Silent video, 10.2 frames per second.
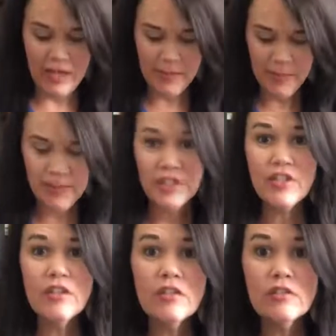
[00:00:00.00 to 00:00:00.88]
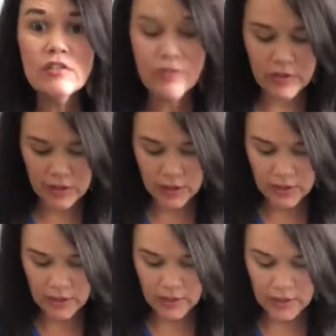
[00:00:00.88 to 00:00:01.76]
Hey boys and girls, first
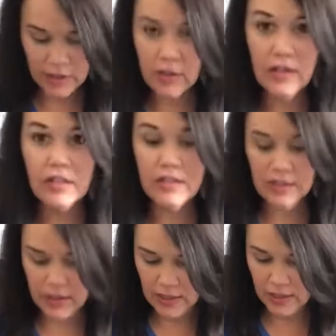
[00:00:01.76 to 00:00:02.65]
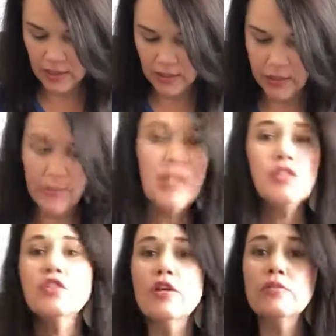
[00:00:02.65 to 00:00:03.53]
day of kindergarten. Uh,
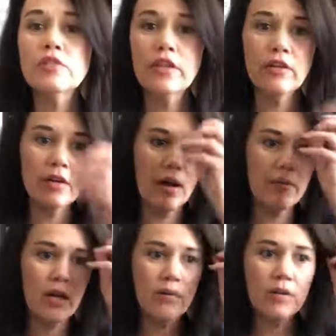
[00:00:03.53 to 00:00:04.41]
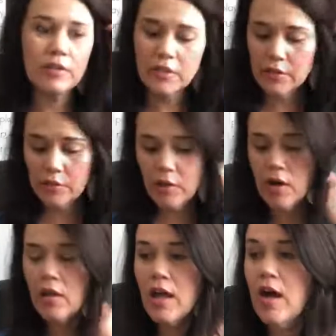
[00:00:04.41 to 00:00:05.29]
Miss Jones here. I'm going to
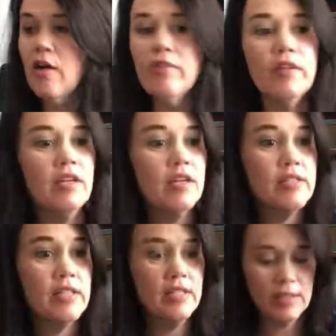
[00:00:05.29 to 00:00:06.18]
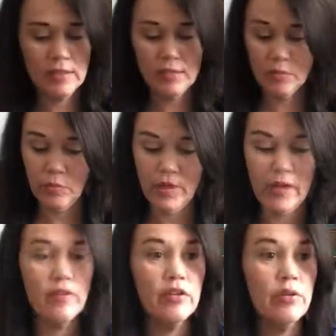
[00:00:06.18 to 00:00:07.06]
call out the attendance
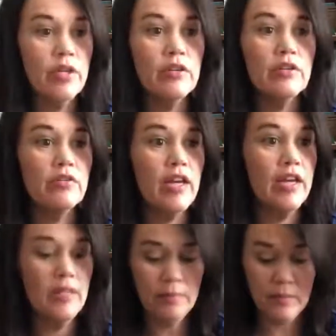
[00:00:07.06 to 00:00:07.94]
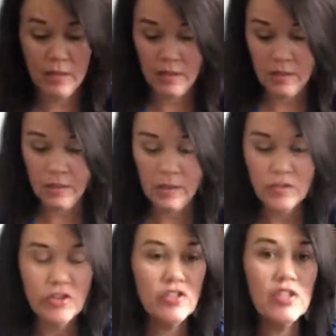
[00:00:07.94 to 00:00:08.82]
whenever you hear your name.
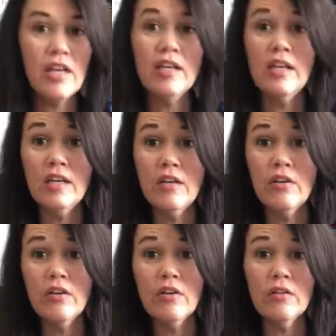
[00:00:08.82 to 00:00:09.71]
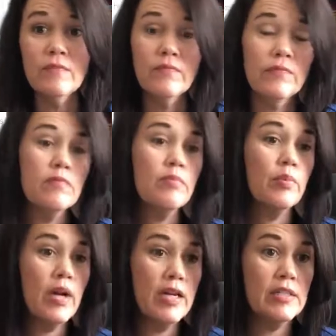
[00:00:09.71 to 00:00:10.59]
Just say here,
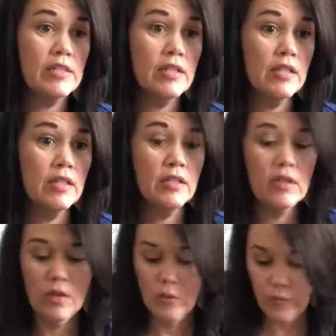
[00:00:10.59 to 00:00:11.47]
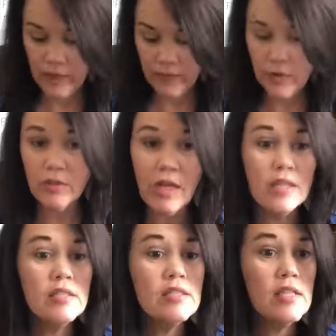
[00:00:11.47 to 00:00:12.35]
present, whatever you'd
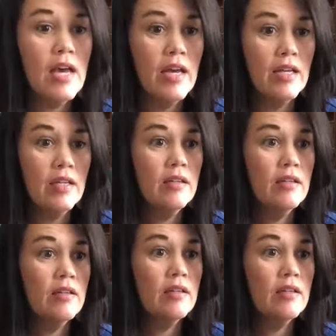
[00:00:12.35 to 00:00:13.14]
like to say.